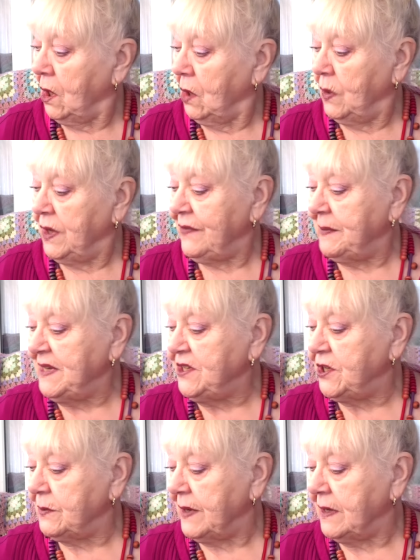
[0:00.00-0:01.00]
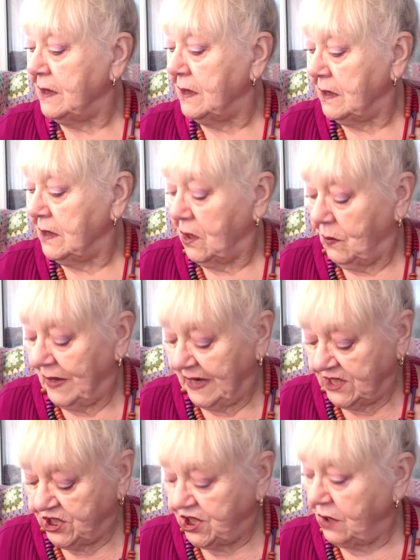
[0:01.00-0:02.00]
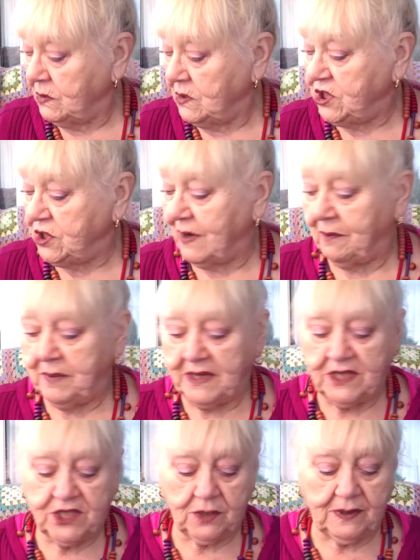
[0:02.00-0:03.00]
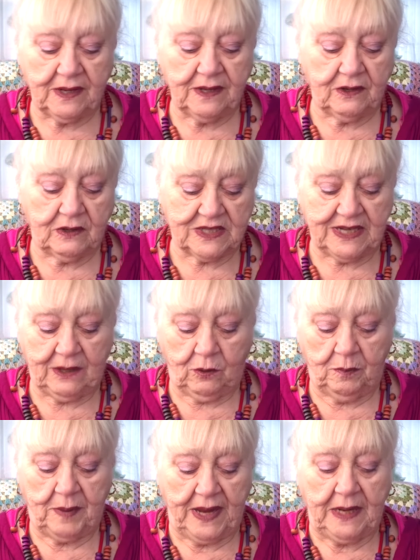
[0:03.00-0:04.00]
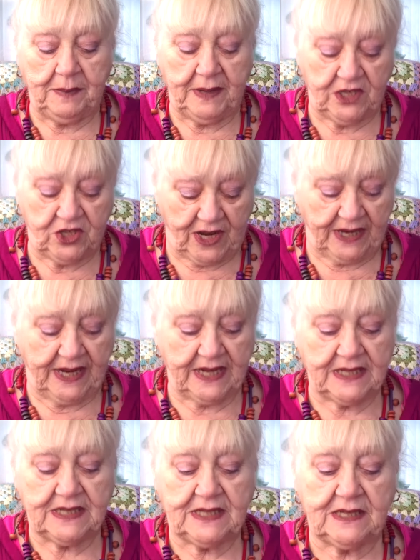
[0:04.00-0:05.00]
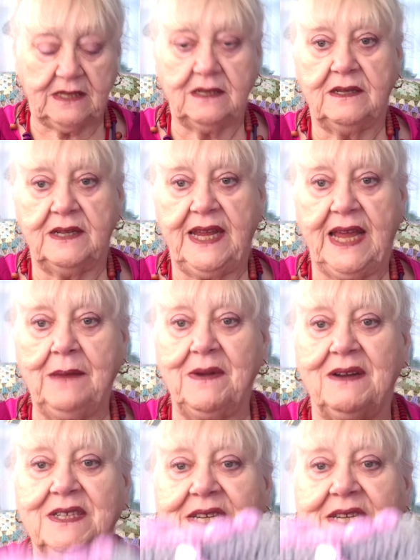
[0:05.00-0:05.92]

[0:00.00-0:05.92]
What have I been doing? Well, I showed you I've been doing those little baby jackets that came out